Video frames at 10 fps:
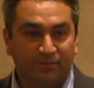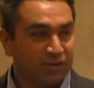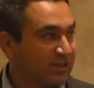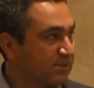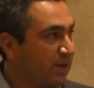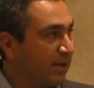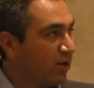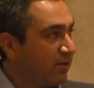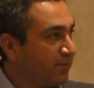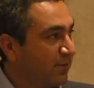just by
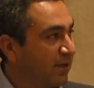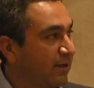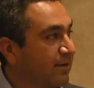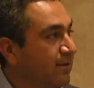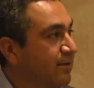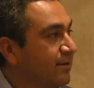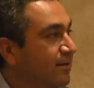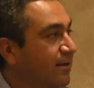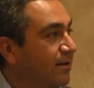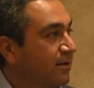offering
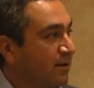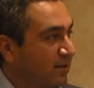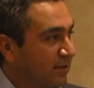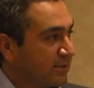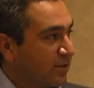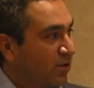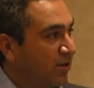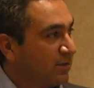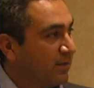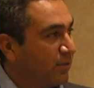a
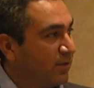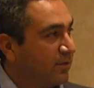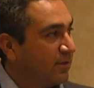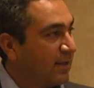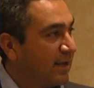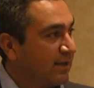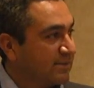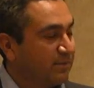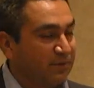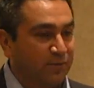click-to-call number and
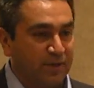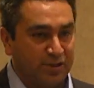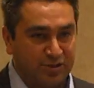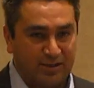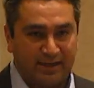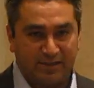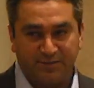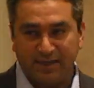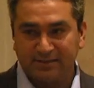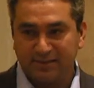some information on
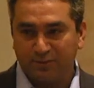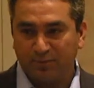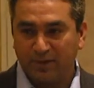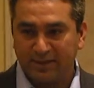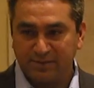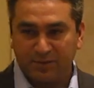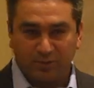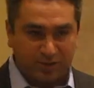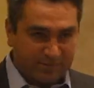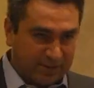HVAC replacement,
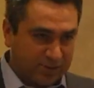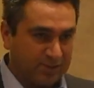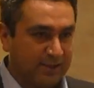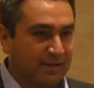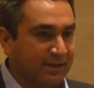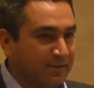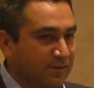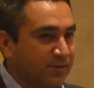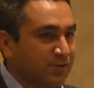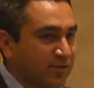which eventually led
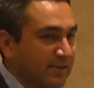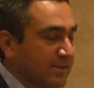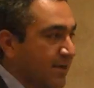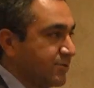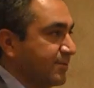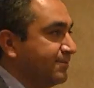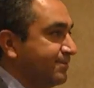to a transaction.